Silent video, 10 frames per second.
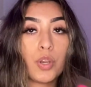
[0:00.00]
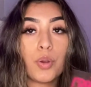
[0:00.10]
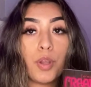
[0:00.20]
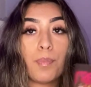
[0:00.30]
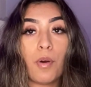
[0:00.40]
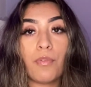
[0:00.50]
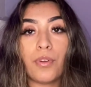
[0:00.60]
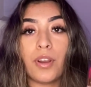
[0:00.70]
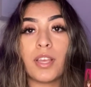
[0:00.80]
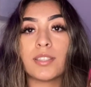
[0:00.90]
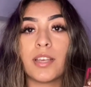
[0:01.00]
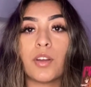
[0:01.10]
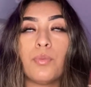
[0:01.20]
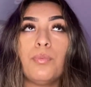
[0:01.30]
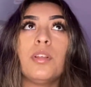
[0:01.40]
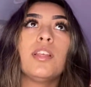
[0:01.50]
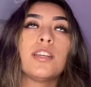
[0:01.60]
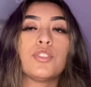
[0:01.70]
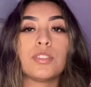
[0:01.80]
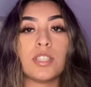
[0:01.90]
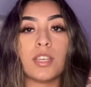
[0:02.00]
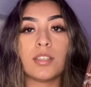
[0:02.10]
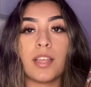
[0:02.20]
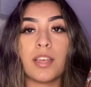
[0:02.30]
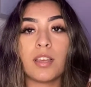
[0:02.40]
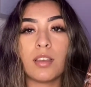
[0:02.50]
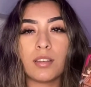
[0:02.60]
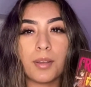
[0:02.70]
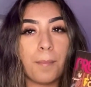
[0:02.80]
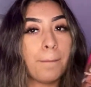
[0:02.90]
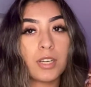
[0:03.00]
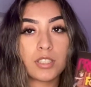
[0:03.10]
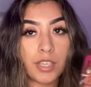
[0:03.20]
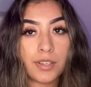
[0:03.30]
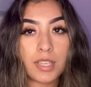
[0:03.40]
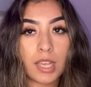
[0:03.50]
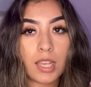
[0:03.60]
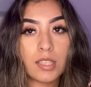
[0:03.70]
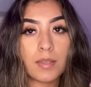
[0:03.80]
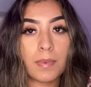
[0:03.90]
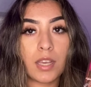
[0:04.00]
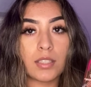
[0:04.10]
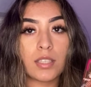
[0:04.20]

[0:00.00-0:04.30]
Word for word: Creepover is like a really interesting like book series, I guess, because